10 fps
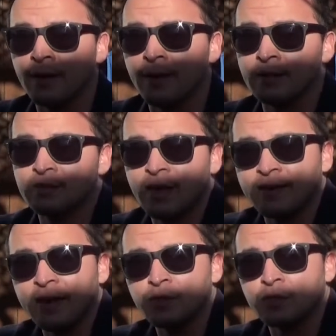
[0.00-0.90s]
is that
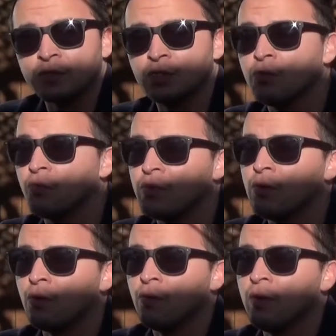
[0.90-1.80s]
dangerous? Do you
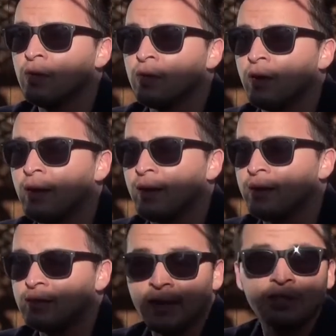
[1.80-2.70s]
feel
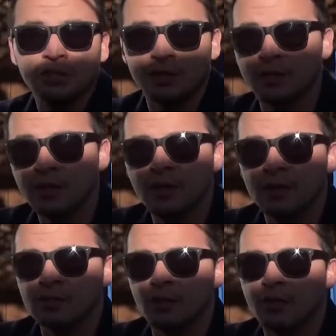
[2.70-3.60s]
endangered? So